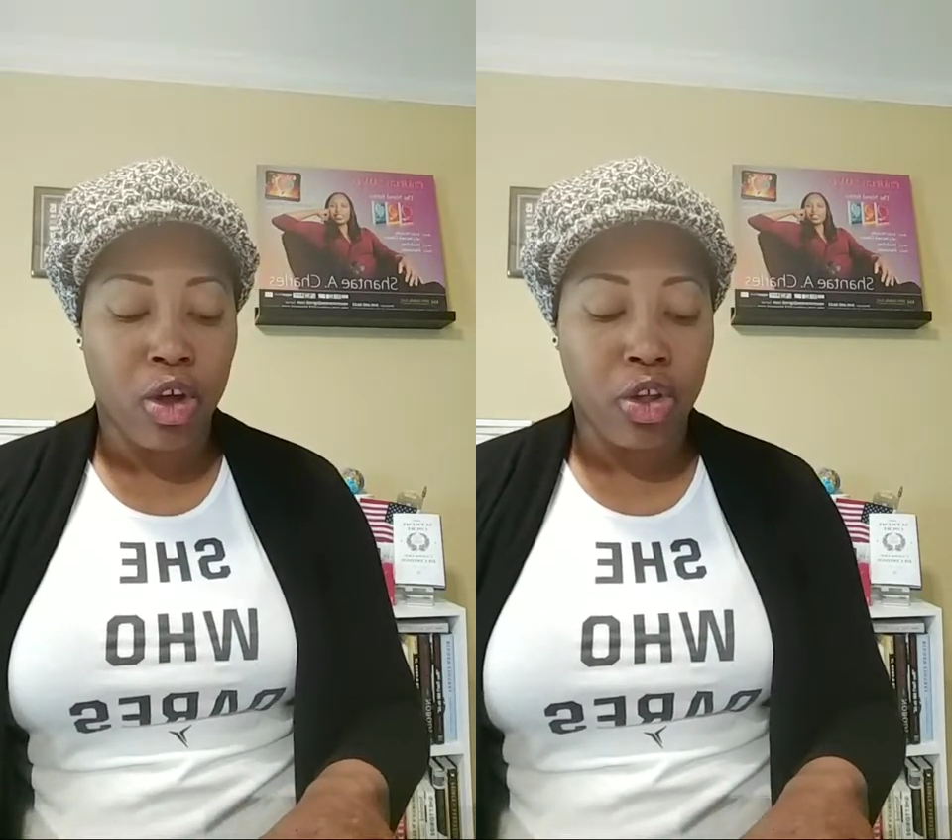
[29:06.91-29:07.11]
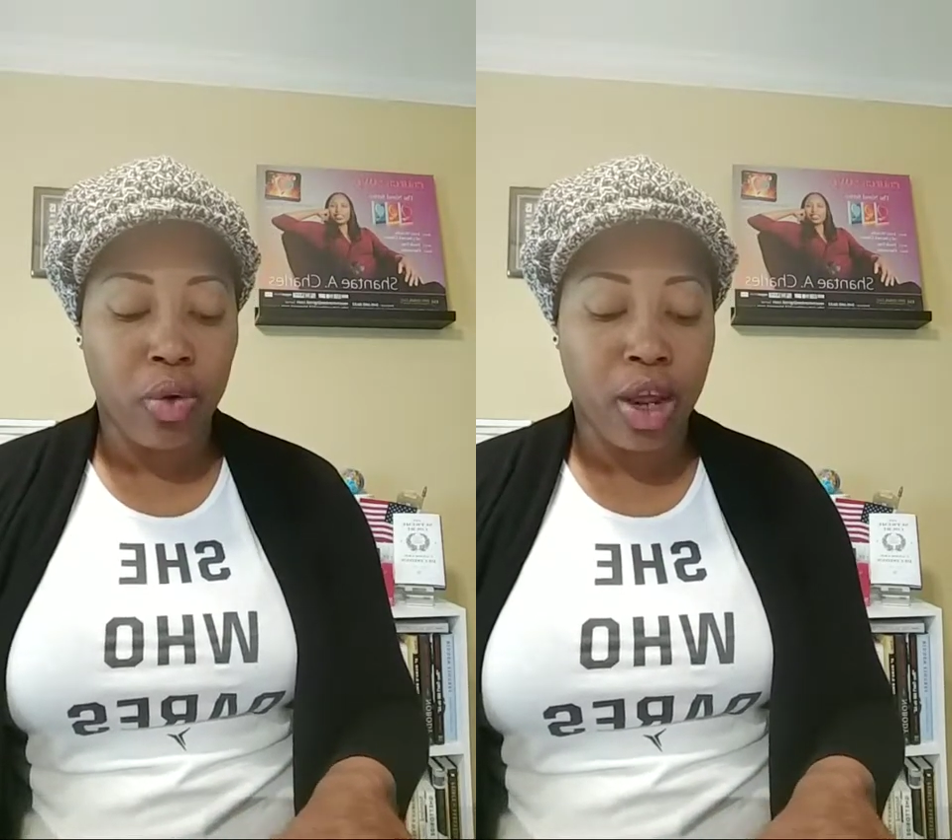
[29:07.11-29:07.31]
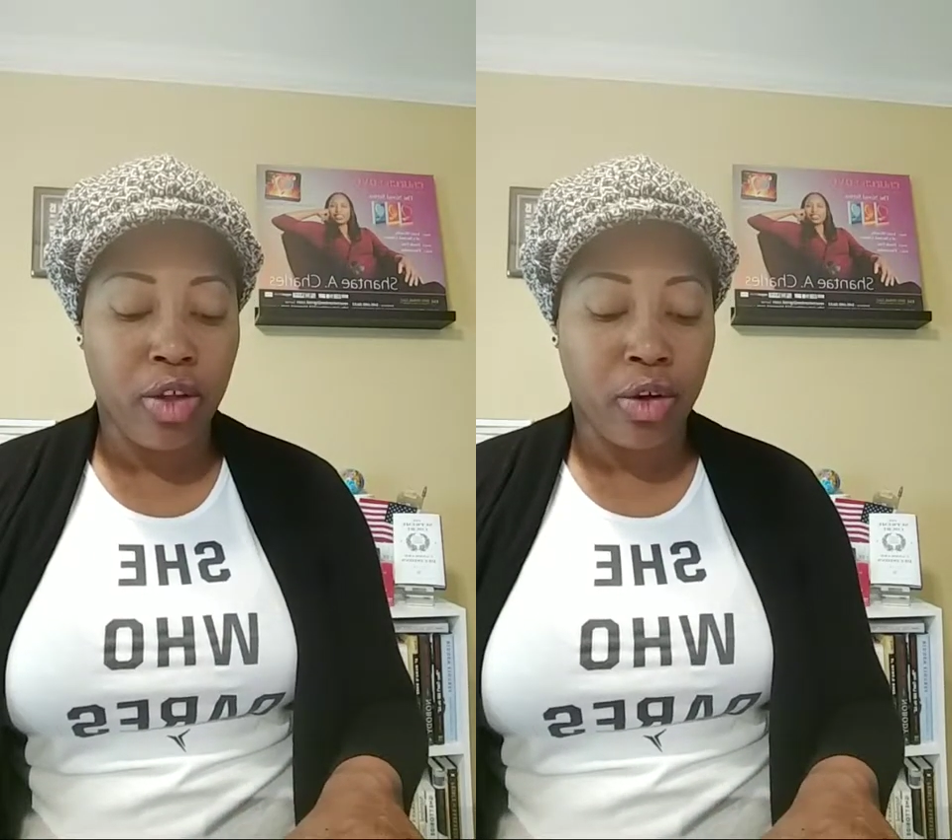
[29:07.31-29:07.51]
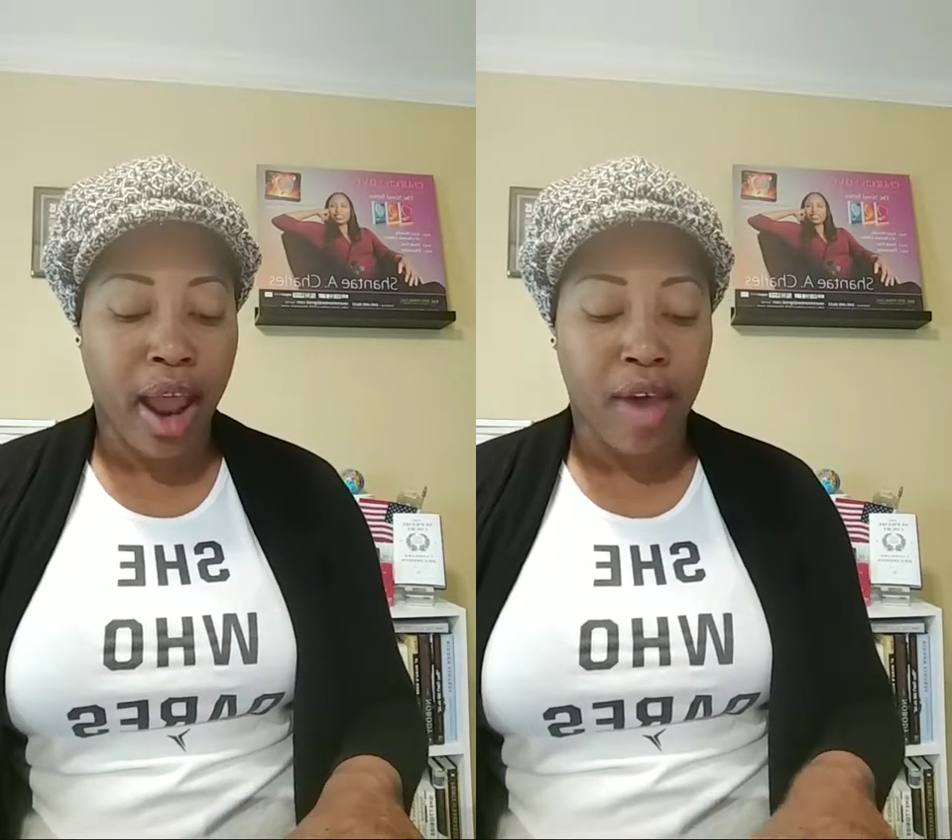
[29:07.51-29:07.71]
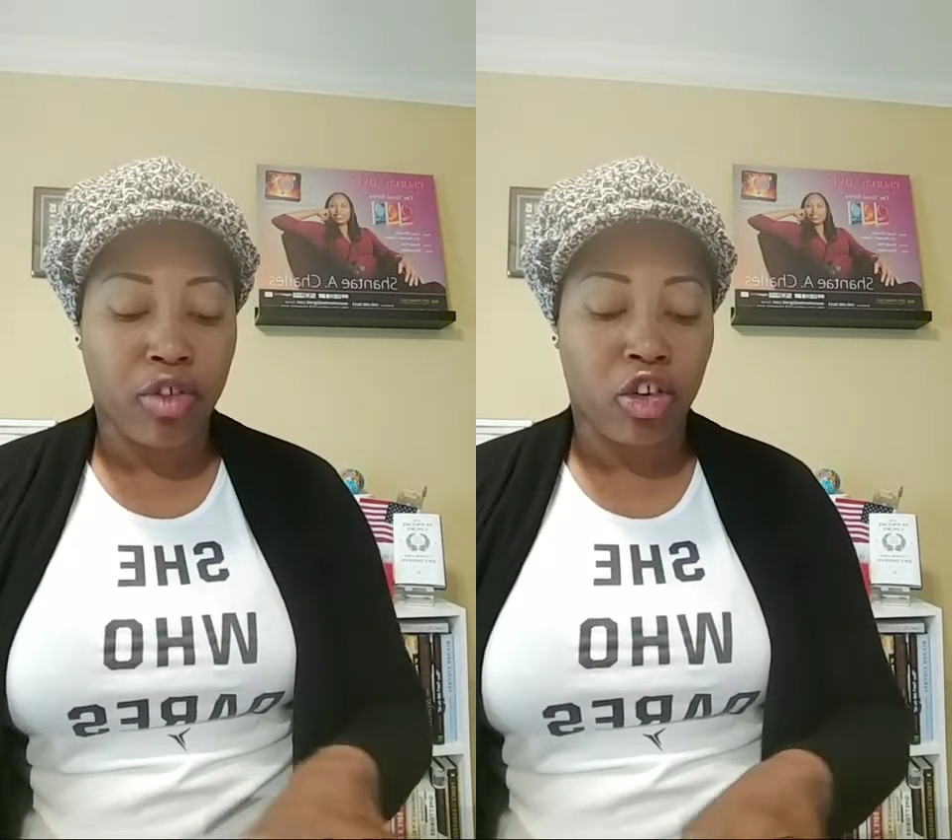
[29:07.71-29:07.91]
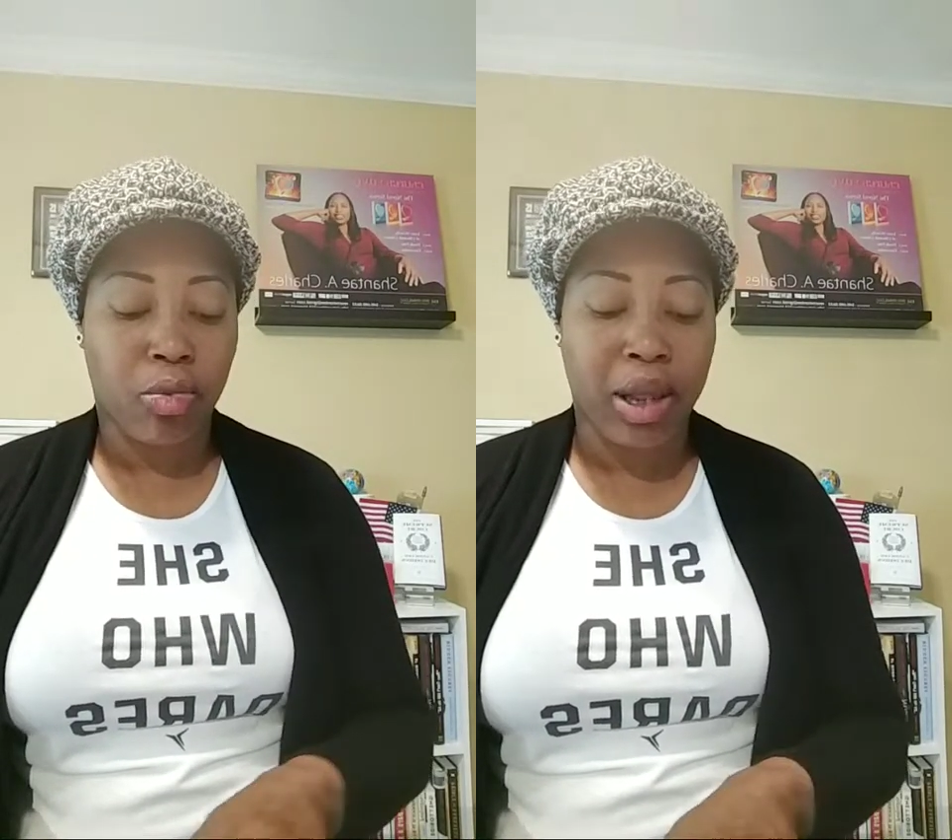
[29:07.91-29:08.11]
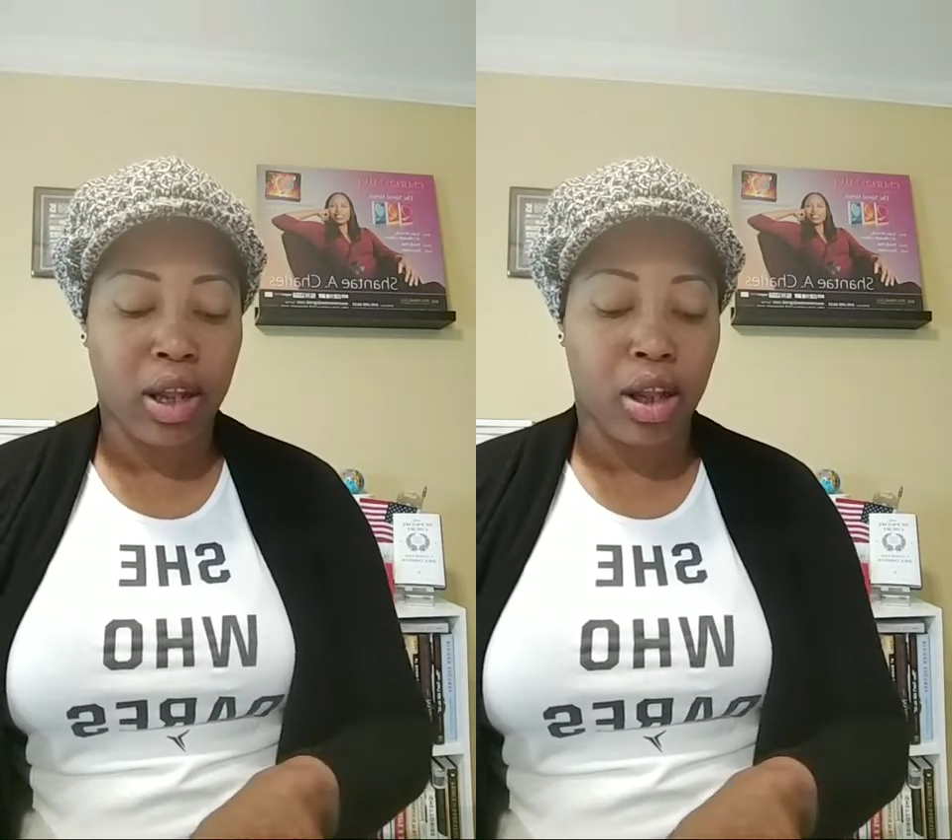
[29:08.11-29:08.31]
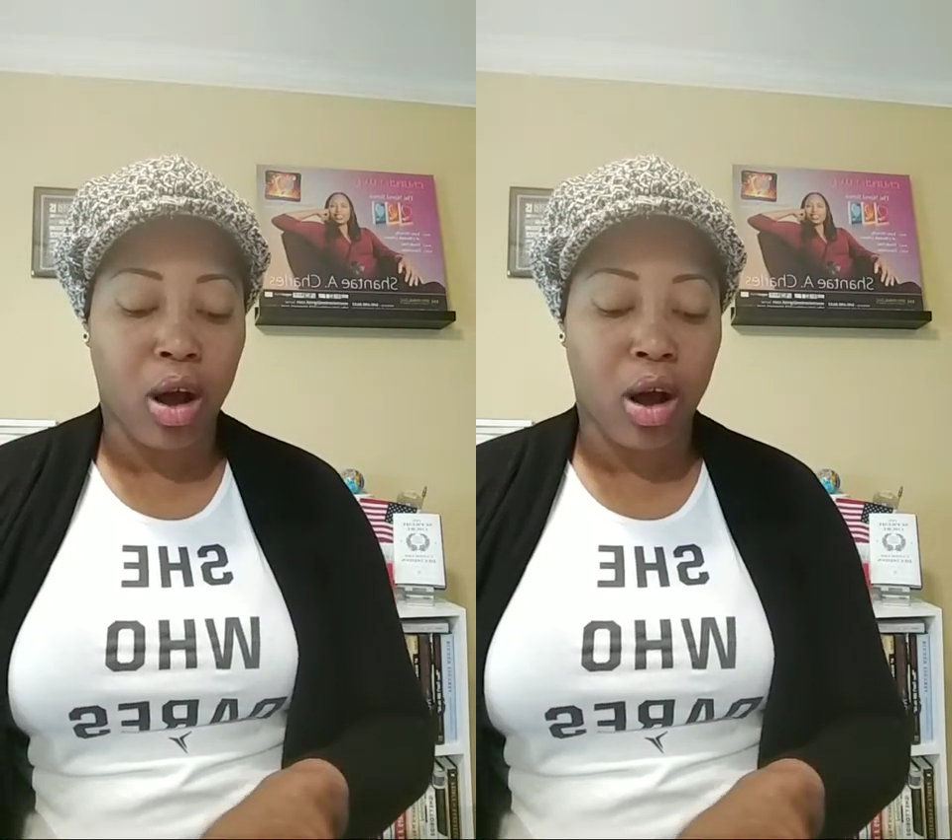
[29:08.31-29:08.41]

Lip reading: you either have to spend